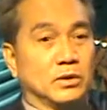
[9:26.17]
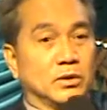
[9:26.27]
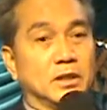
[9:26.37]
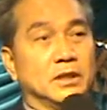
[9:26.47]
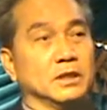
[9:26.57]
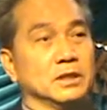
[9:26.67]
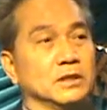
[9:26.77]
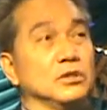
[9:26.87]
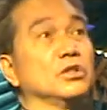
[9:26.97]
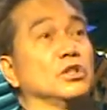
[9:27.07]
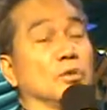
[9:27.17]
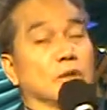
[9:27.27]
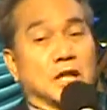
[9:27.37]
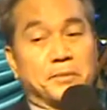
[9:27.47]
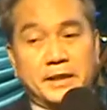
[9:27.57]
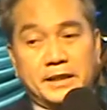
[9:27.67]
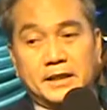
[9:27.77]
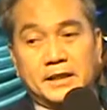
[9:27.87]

Lord, You know what I mean.